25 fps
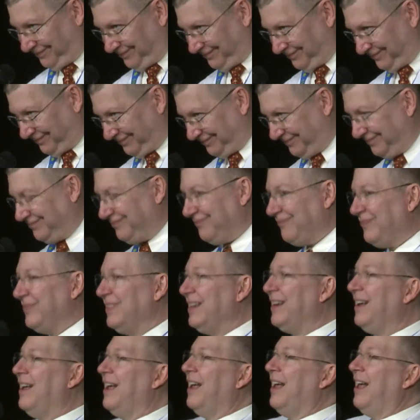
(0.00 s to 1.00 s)

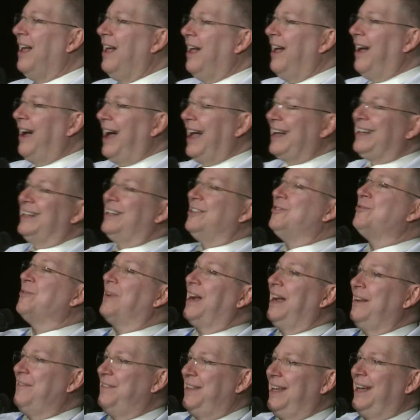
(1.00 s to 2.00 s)
I got to
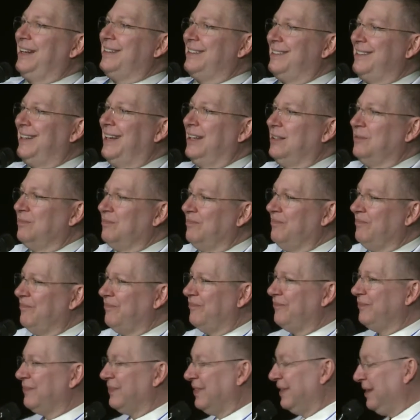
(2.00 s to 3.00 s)
drive that shit.
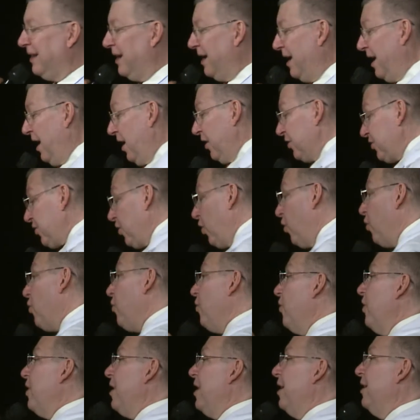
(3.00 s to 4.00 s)

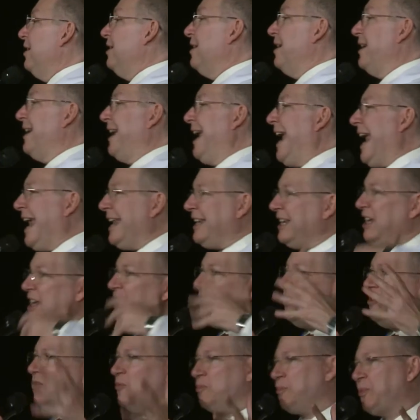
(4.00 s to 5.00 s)
So
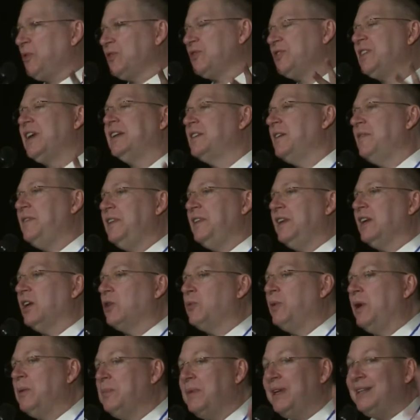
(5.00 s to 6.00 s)
80% of the
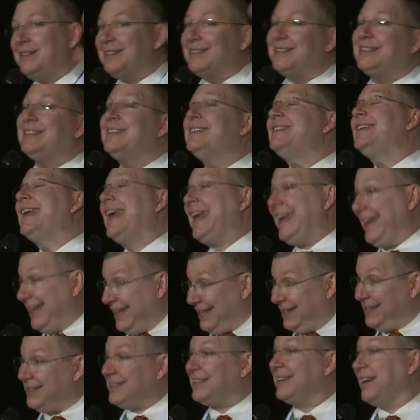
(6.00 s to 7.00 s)
equipment
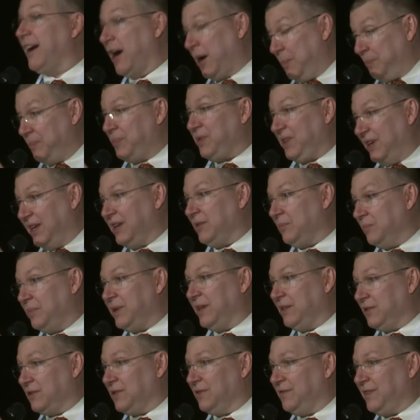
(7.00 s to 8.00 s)
stays up in
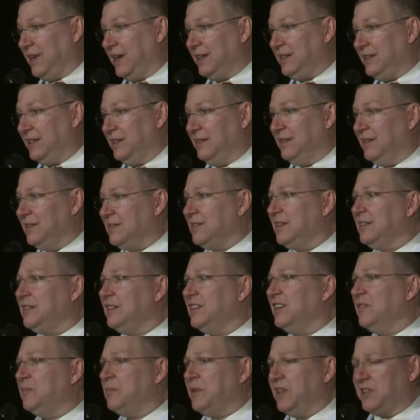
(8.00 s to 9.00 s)
Pennsylvania, in the
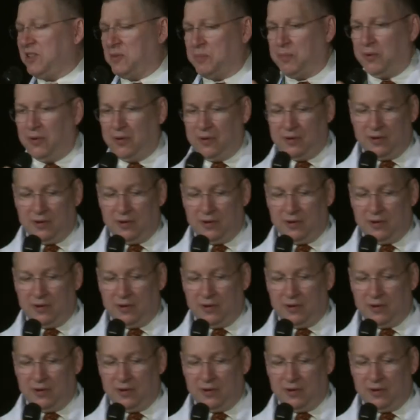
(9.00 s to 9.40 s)
city of Pittsburgh,